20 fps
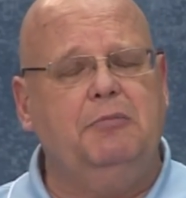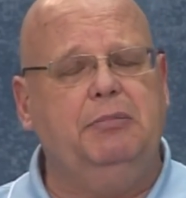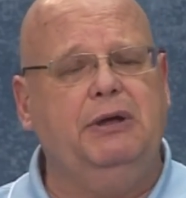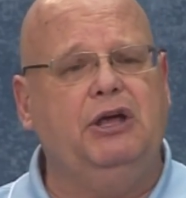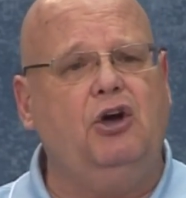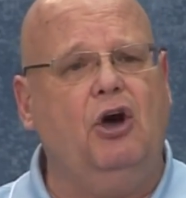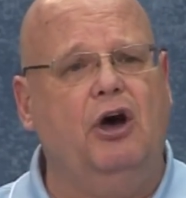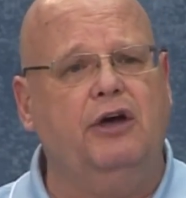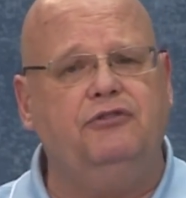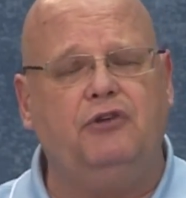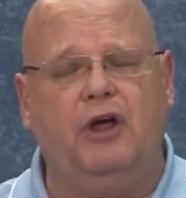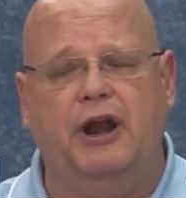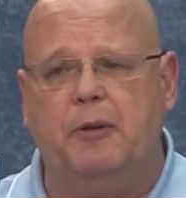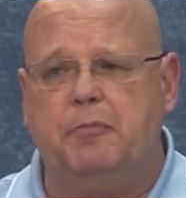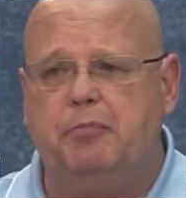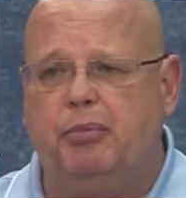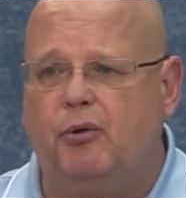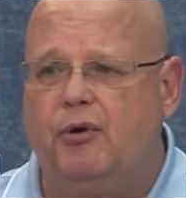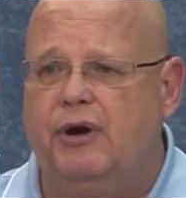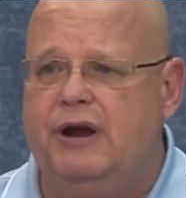Because on a
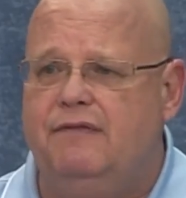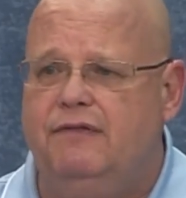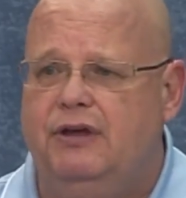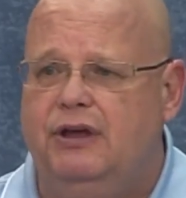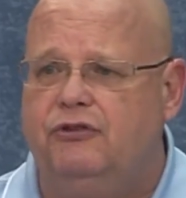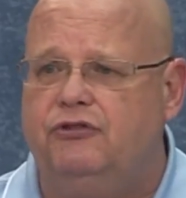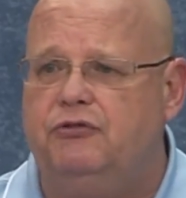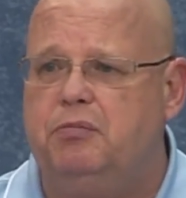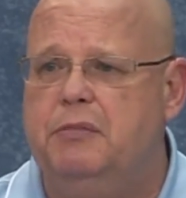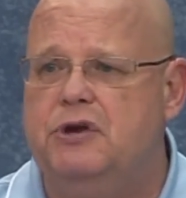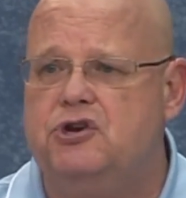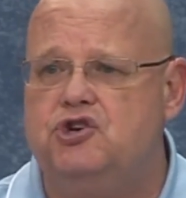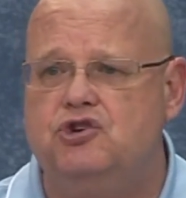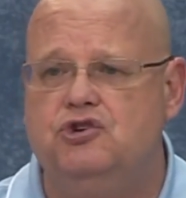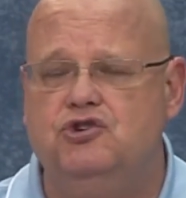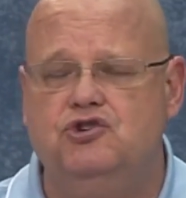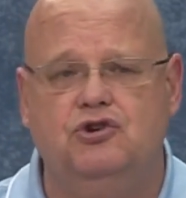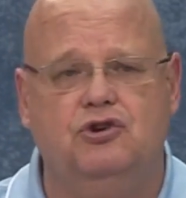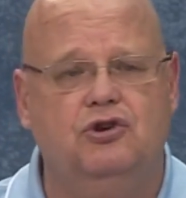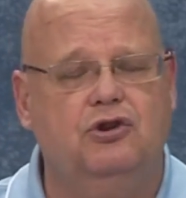previous
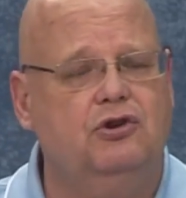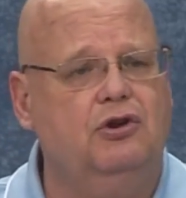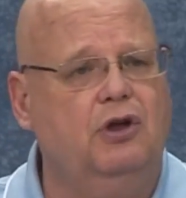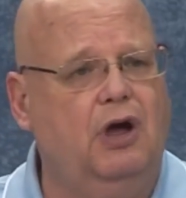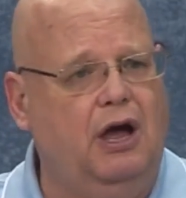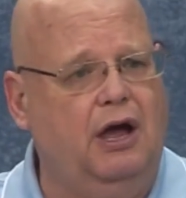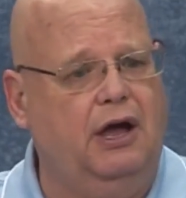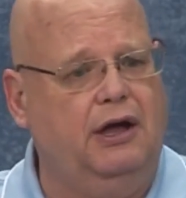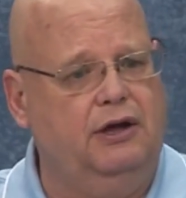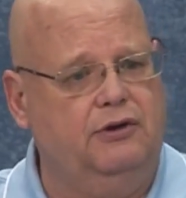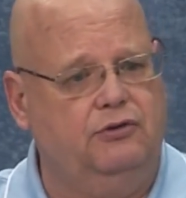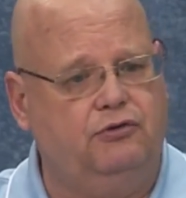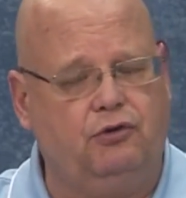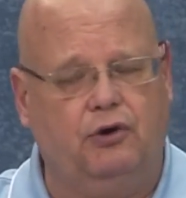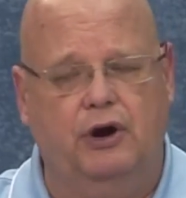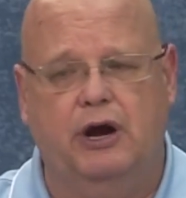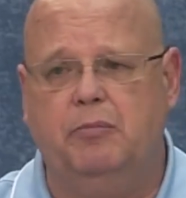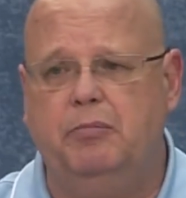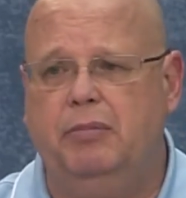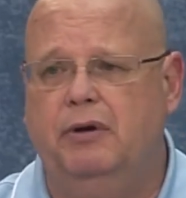mission
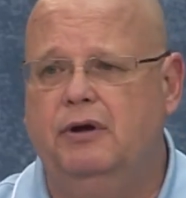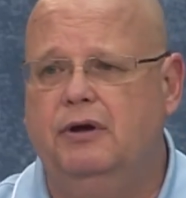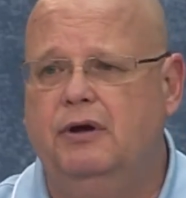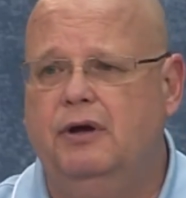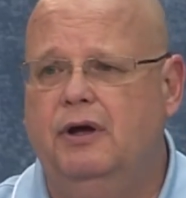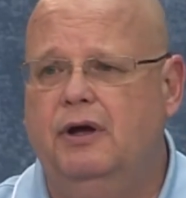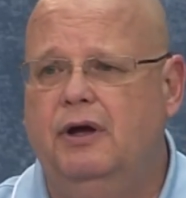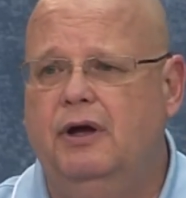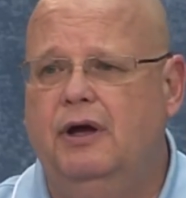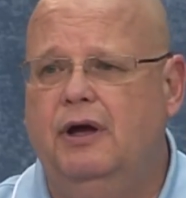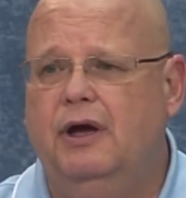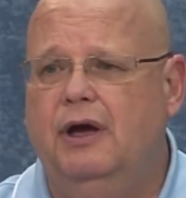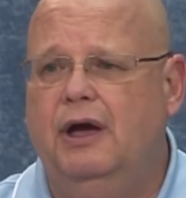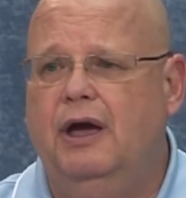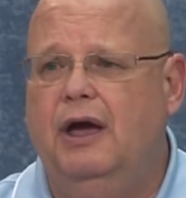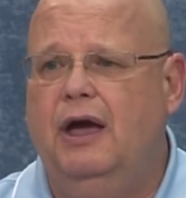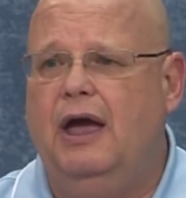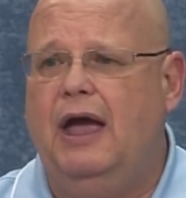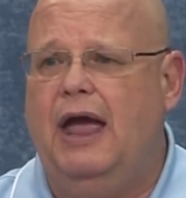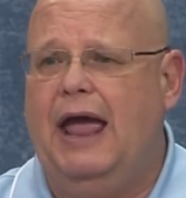trip,
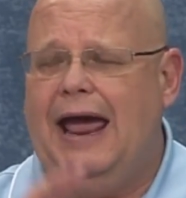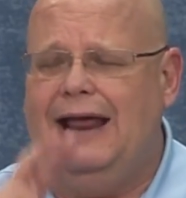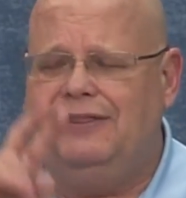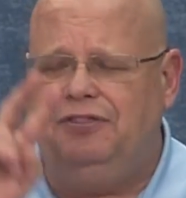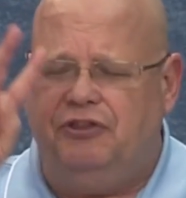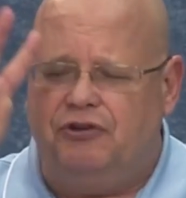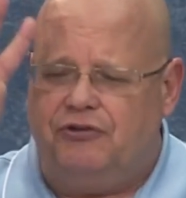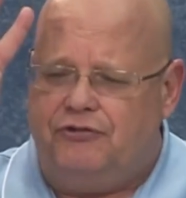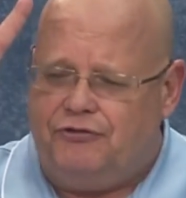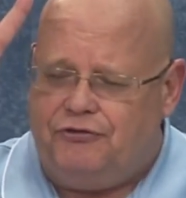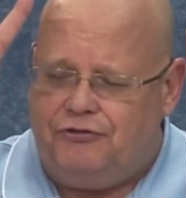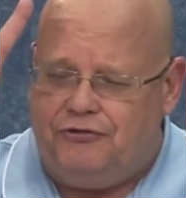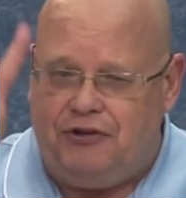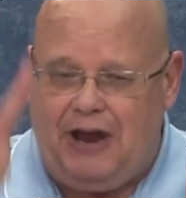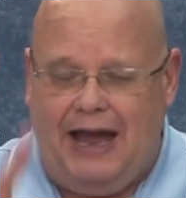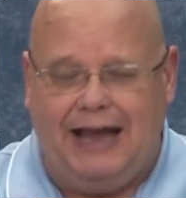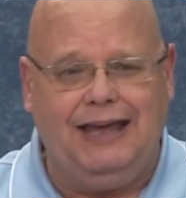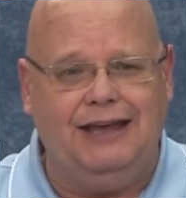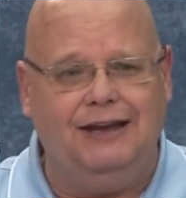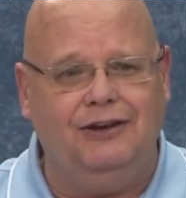at the
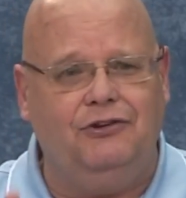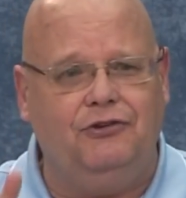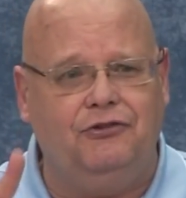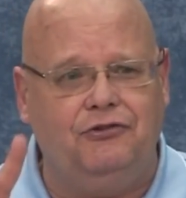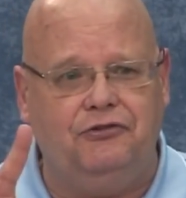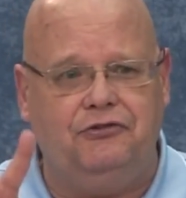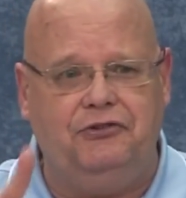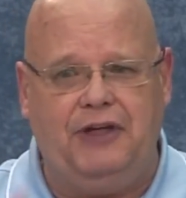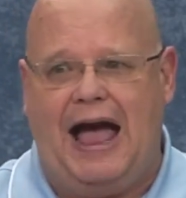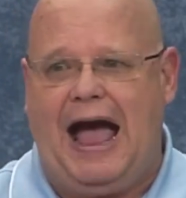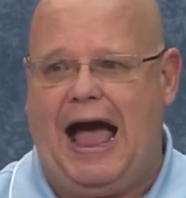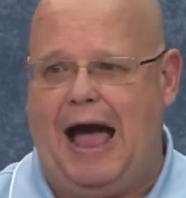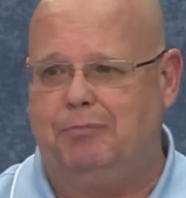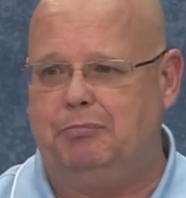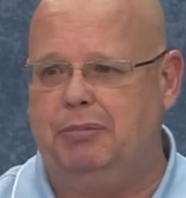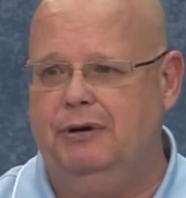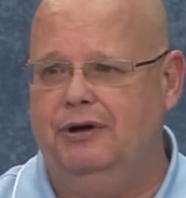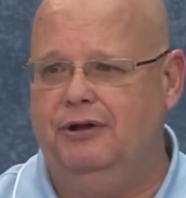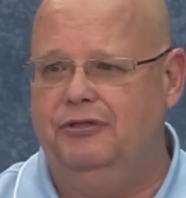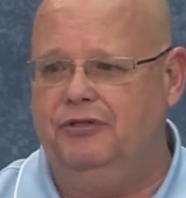second
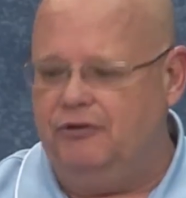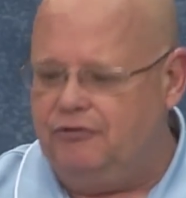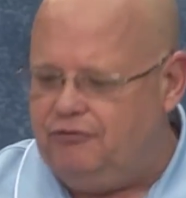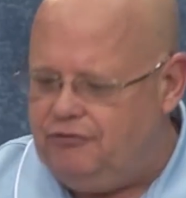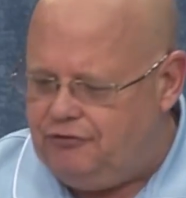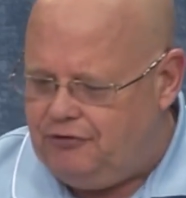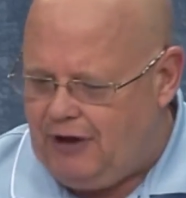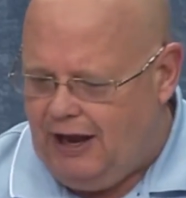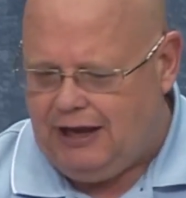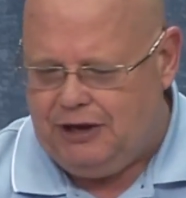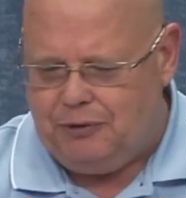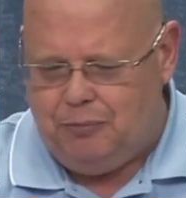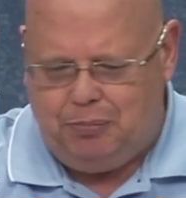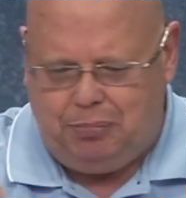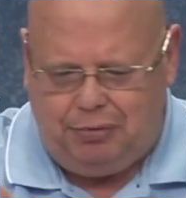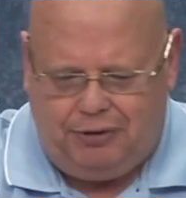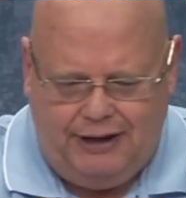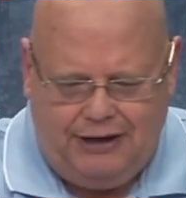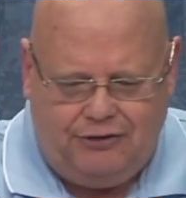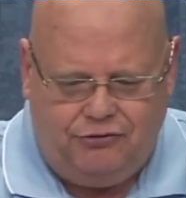stop, the second
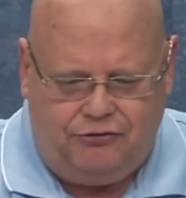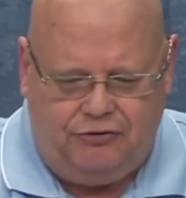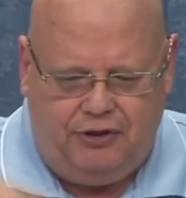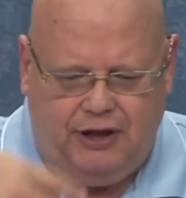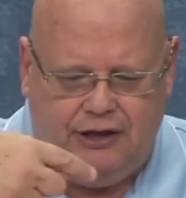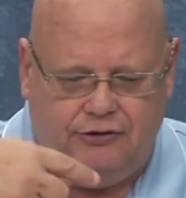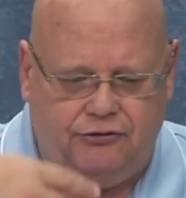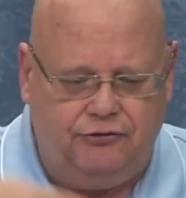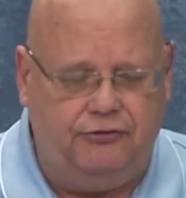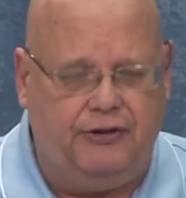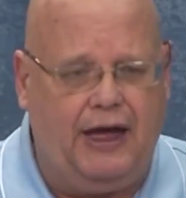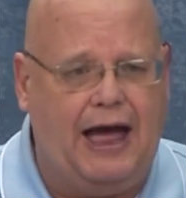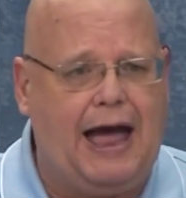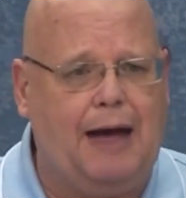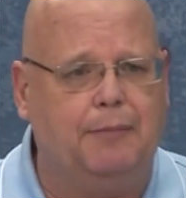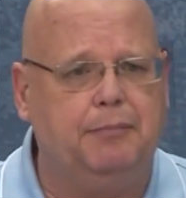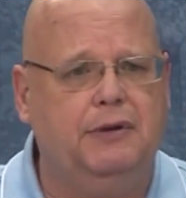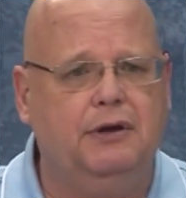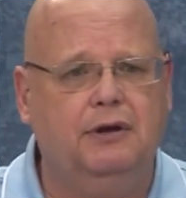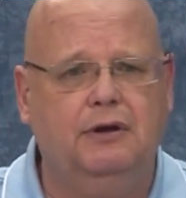place they had
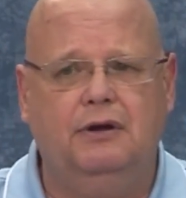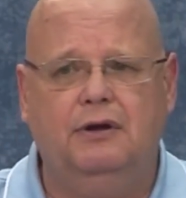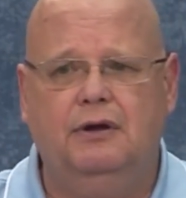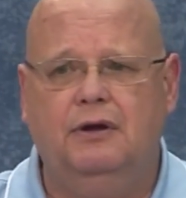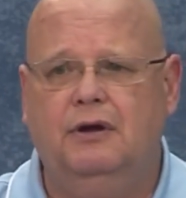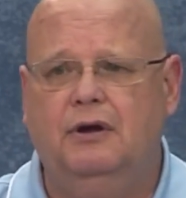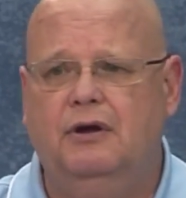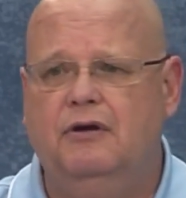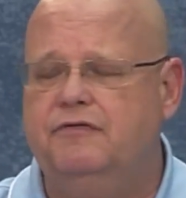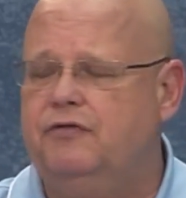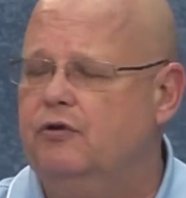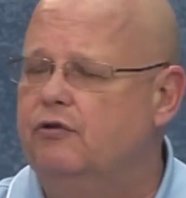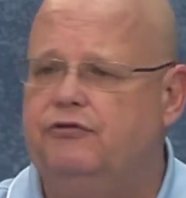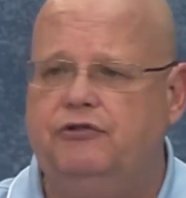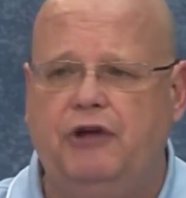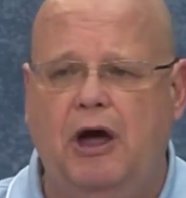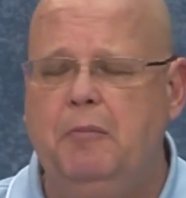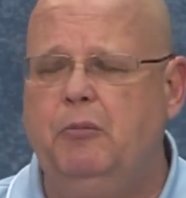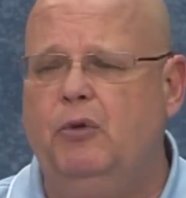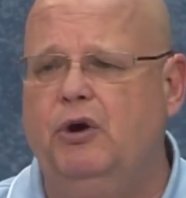stopped, for
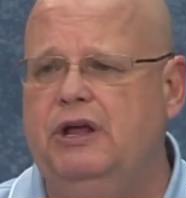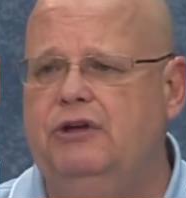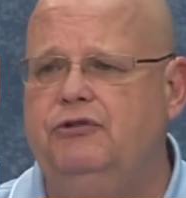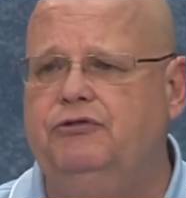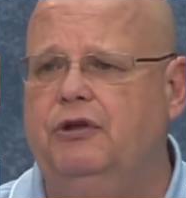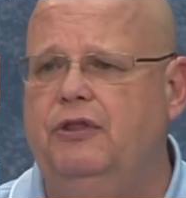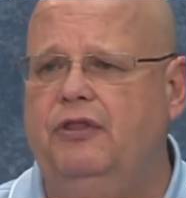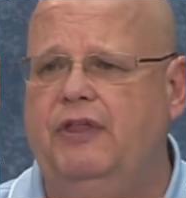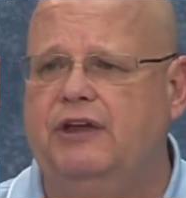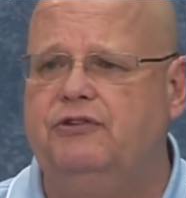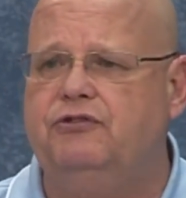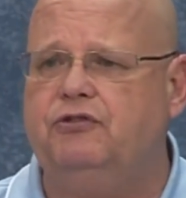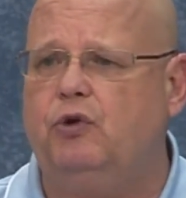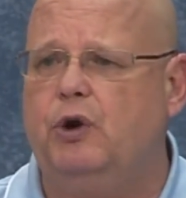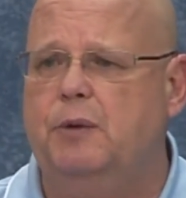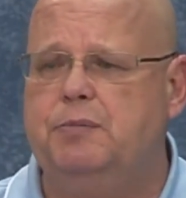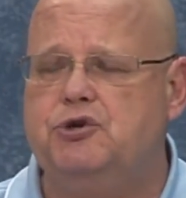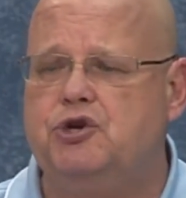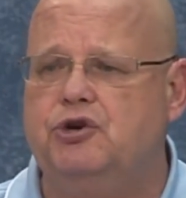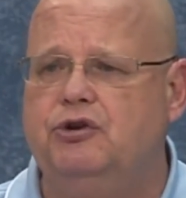some reason that
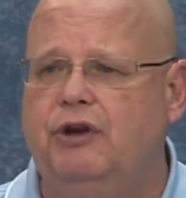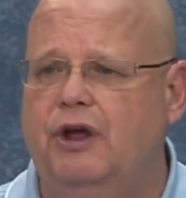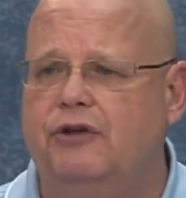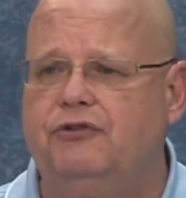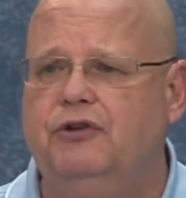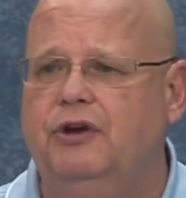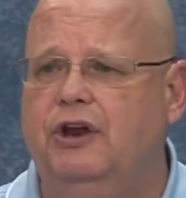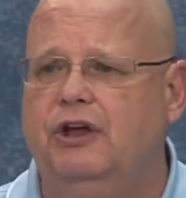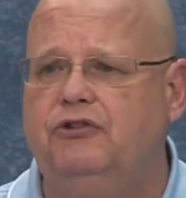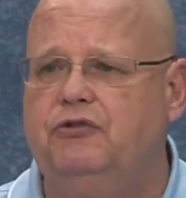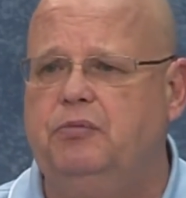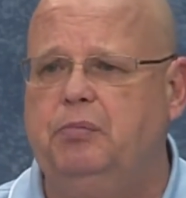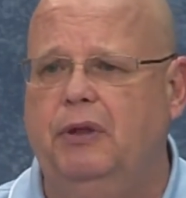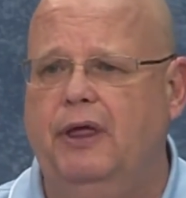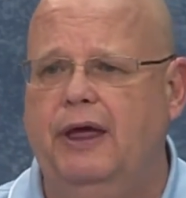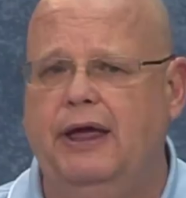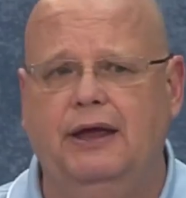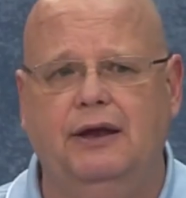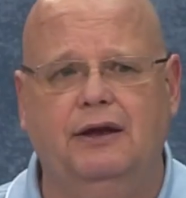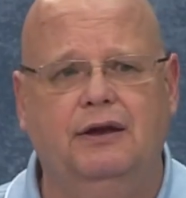Scripture doesn't
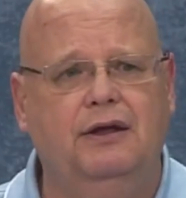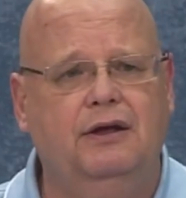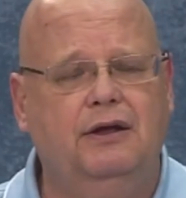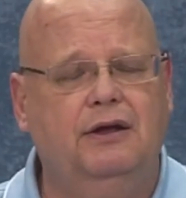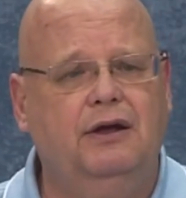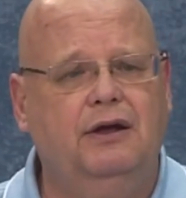explain,